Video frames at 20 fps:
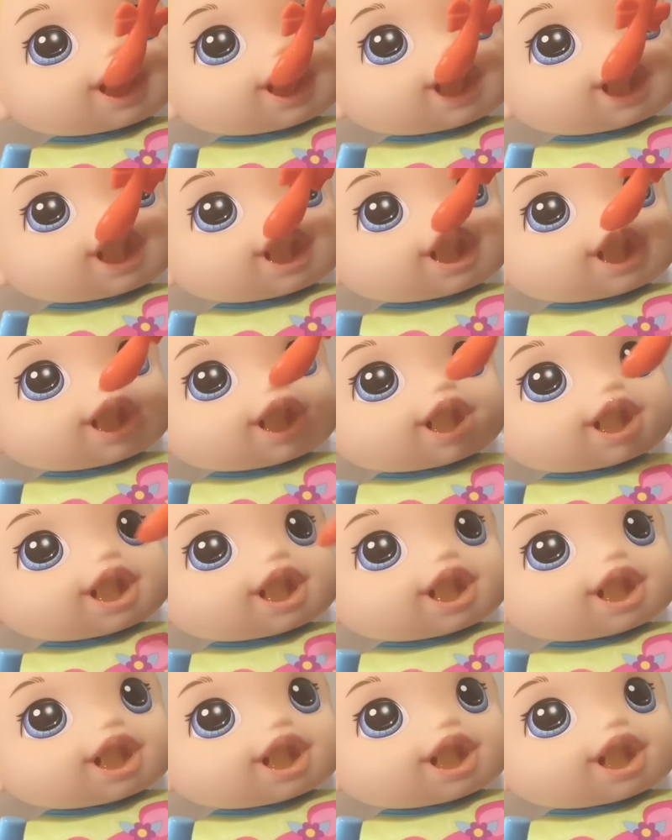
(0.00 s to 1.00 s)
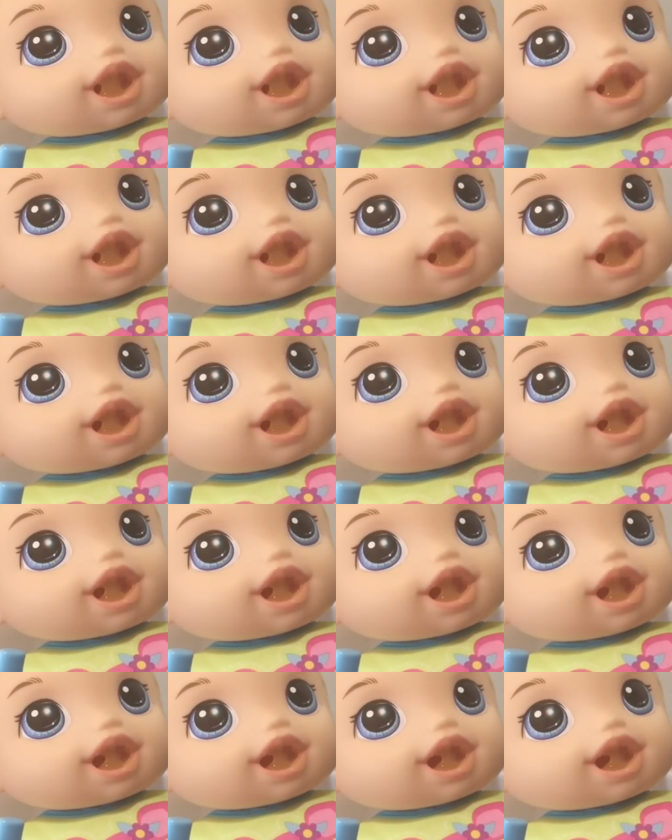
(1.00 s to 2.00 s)

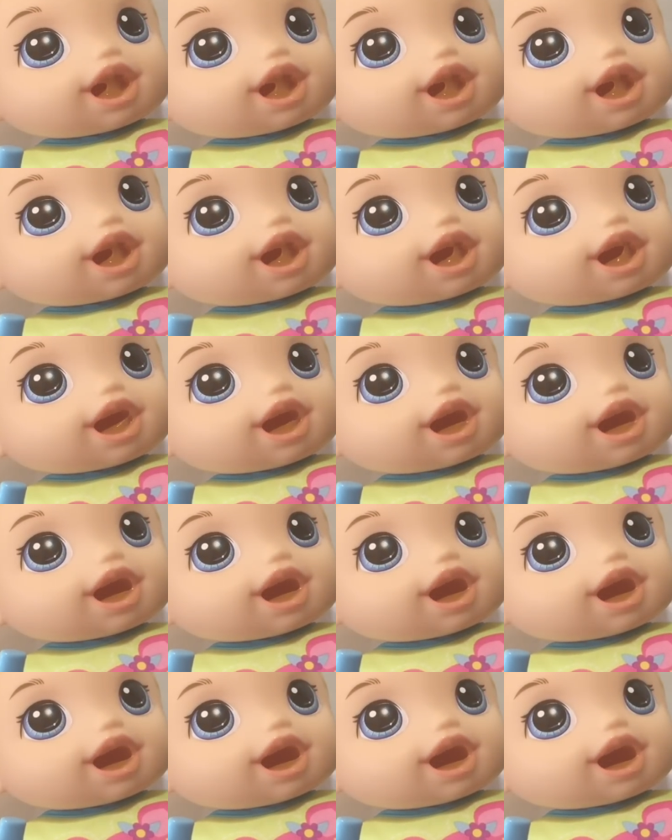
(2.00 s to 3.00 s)
(no one is talking)